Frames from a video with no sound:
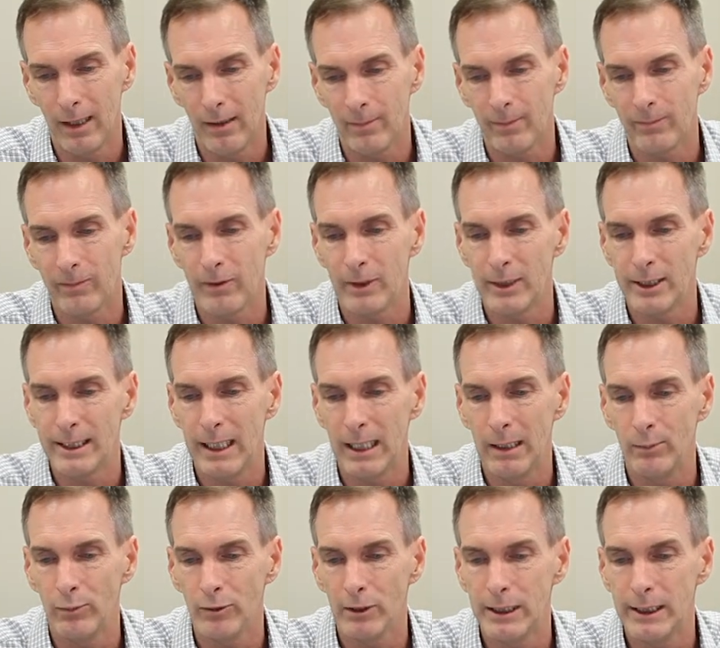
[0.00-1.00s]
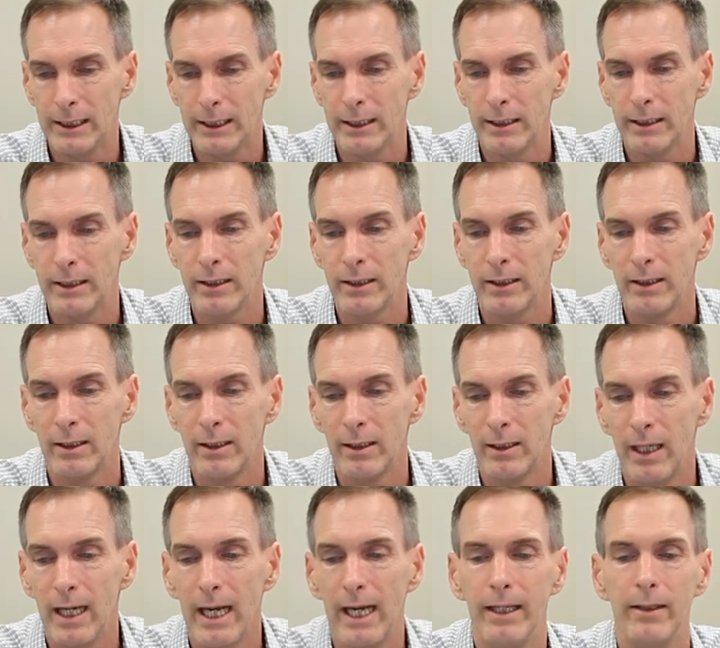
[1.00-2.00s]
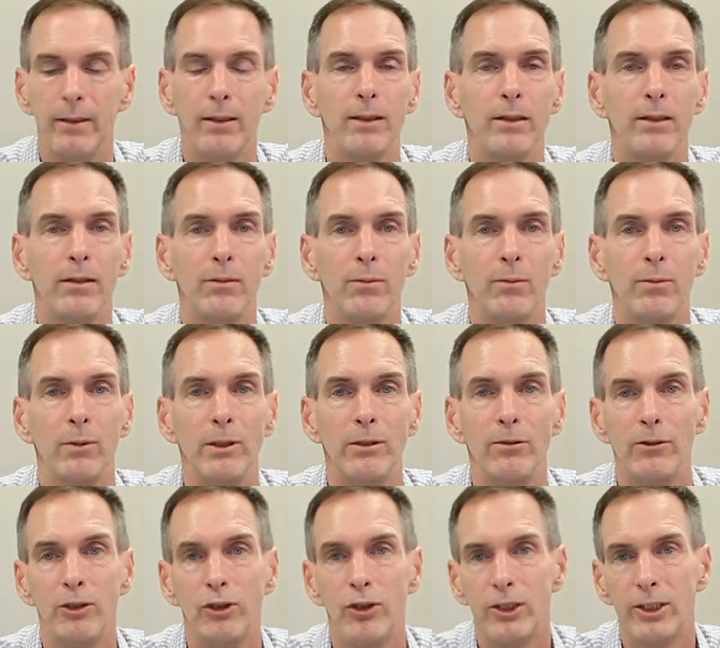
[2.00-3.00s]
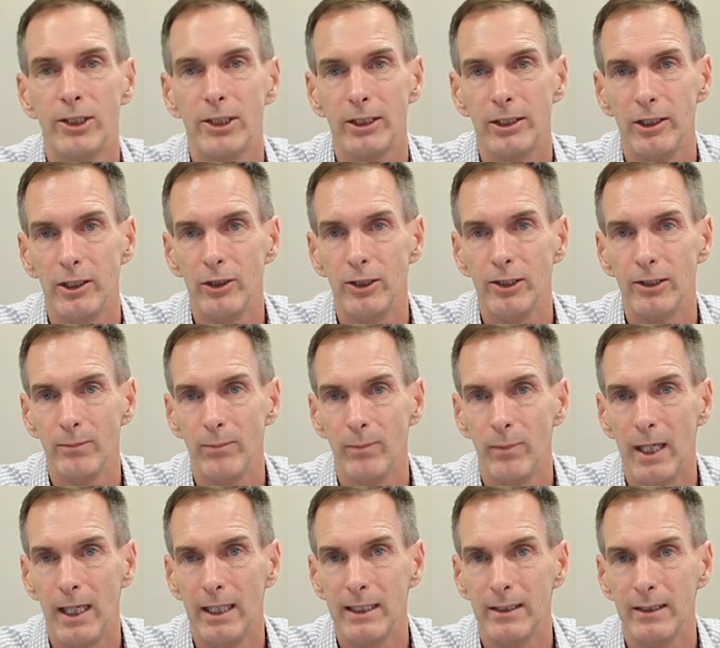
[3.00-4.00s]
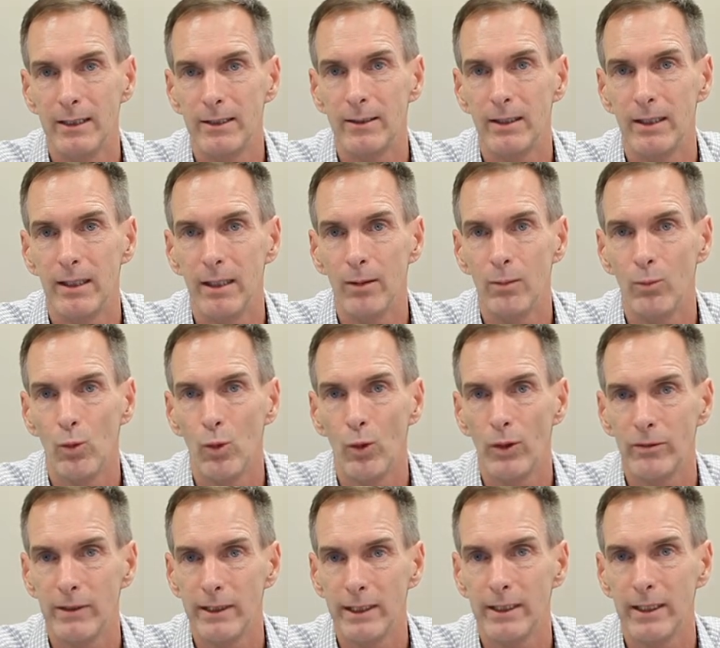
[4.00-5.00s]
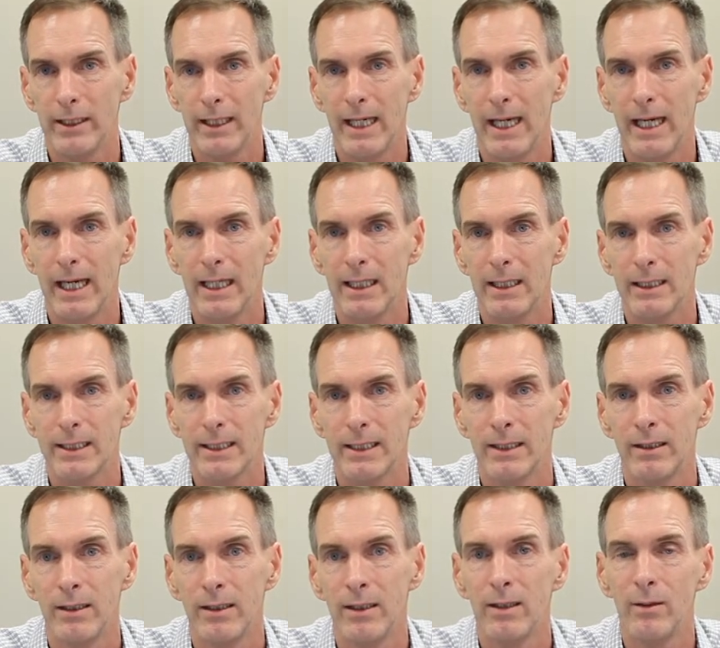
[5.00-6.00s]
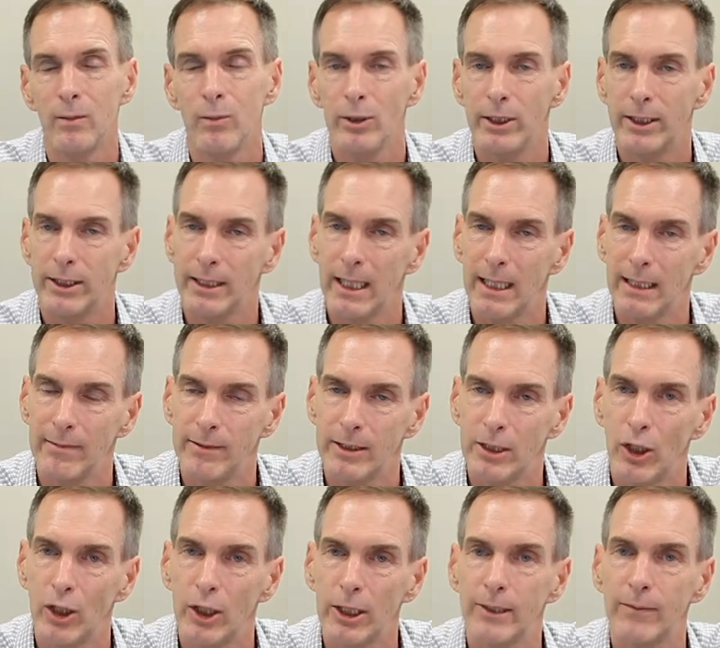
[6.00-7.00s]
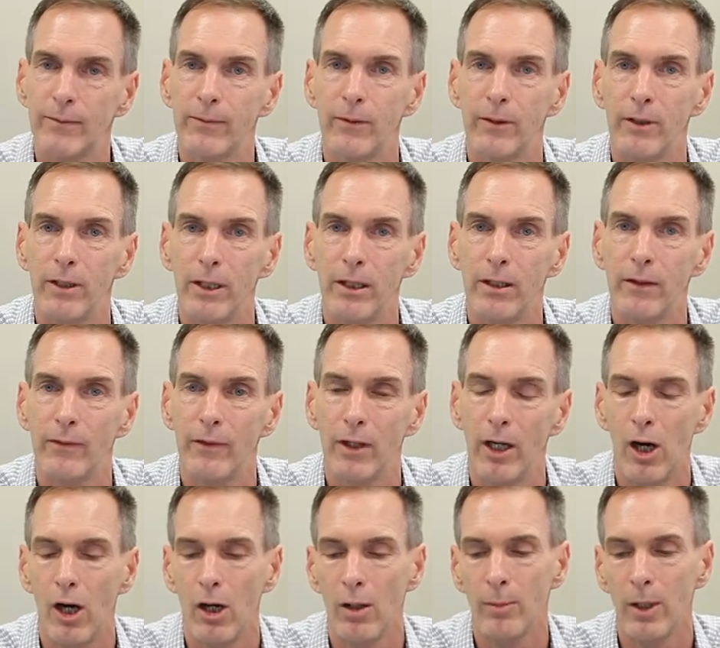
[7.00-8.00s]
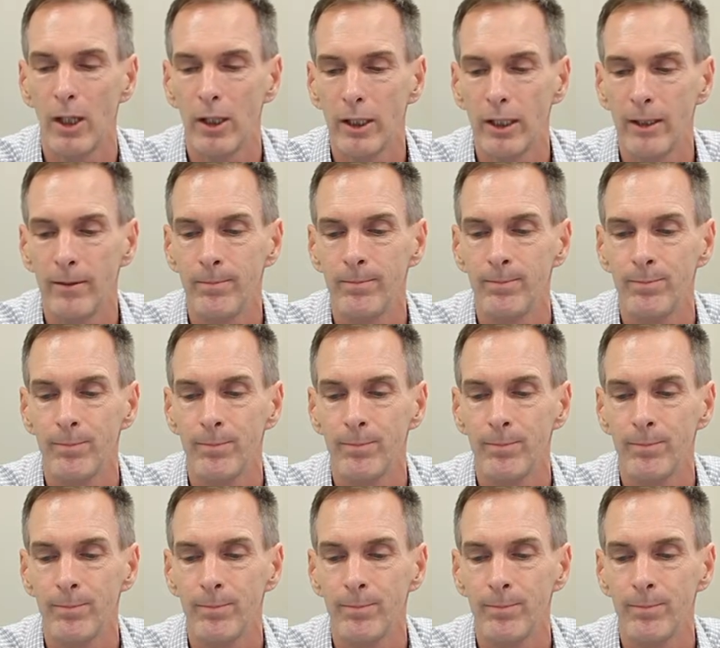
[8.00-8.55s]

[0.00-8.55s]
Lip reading: for the same reason, and we reduce the use of mains water into the house, which saves costs for the homeowner,